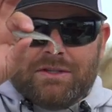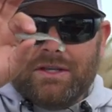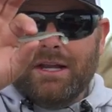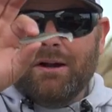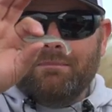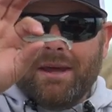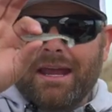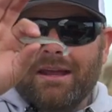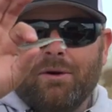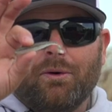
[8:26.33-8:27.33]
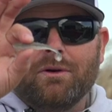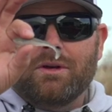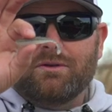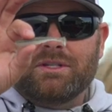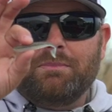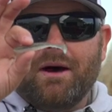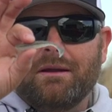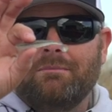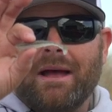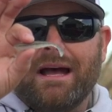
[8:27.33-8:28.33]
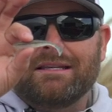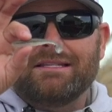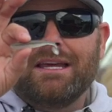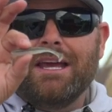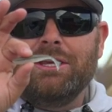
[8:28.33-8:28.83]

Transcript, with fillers: you know, bait or, or spotted bass.